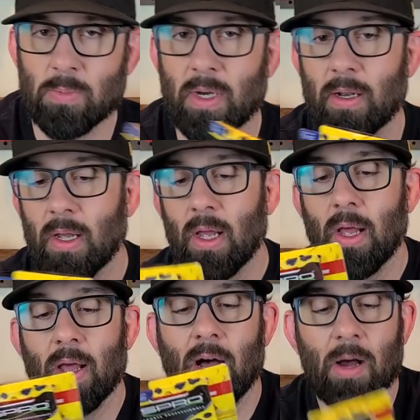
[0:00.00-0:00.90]
but
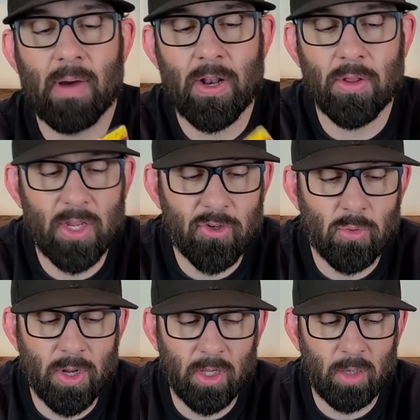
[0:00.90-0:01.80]
um, mm. I know they do
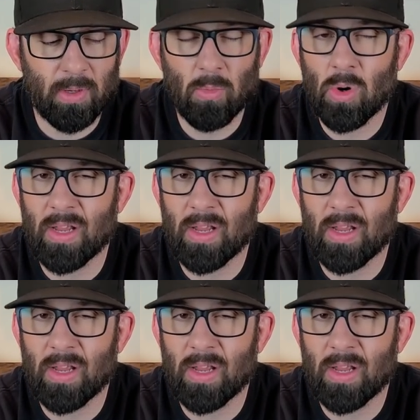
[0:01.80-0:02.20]
run a little bit more.